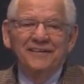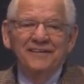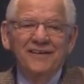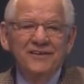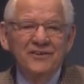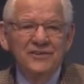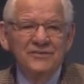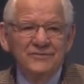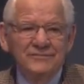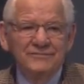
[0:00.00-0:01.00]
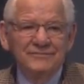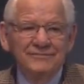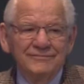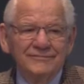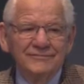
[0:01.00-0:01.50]
then you'd,
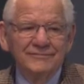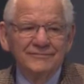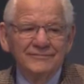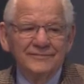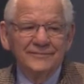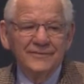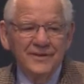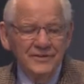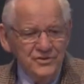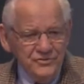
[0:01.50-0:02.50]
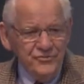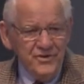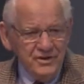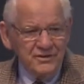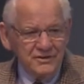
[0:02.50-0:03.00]
well, you'd
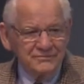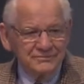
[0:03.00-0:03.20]
fear.